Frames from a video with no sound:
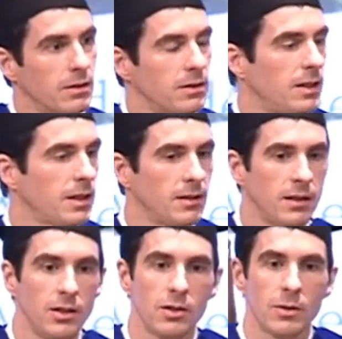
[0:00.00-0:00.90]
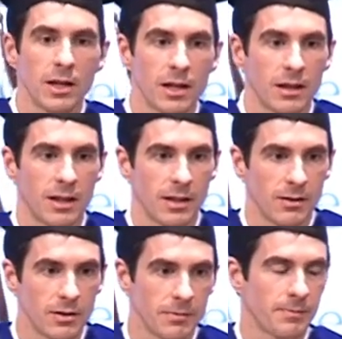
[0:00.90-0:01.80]
They can teach you a lot of
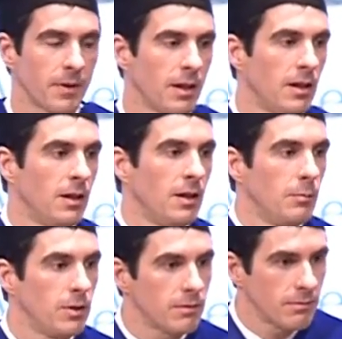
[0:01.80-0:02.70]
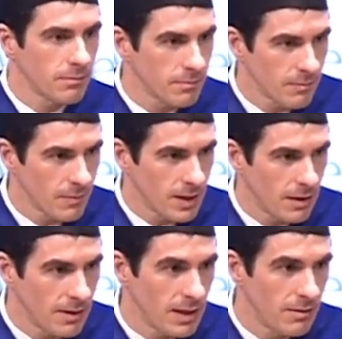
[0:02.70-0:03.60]
things. But get
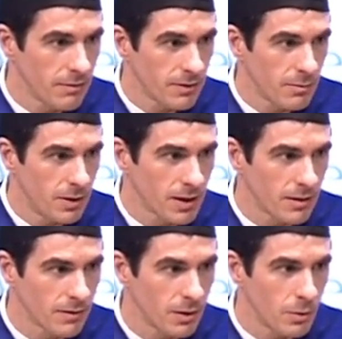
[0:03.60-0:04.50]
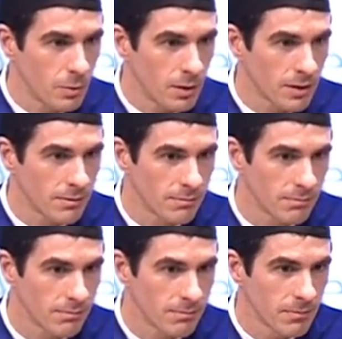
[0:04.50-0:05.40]
ready for a bucket of cold water.
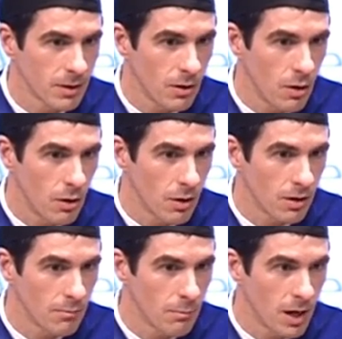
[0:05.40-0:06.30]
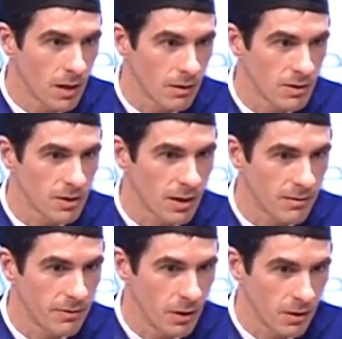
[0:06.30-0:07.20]
All models are
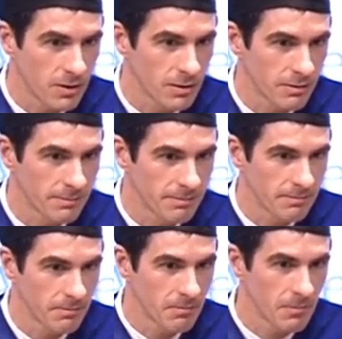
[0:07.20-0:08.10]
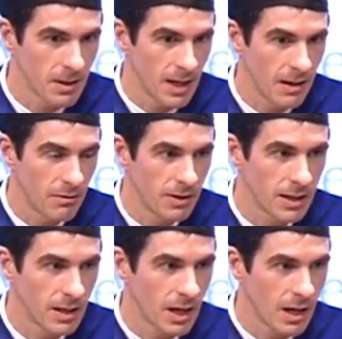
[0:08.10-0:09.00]
false. Every
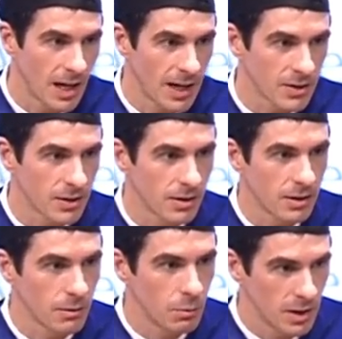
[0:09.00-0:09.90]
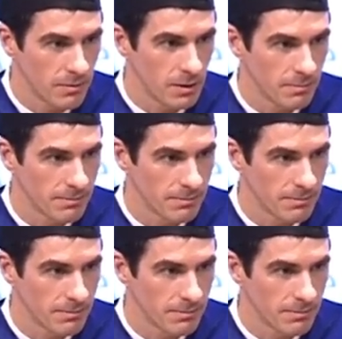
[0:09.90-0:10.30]
last one of them.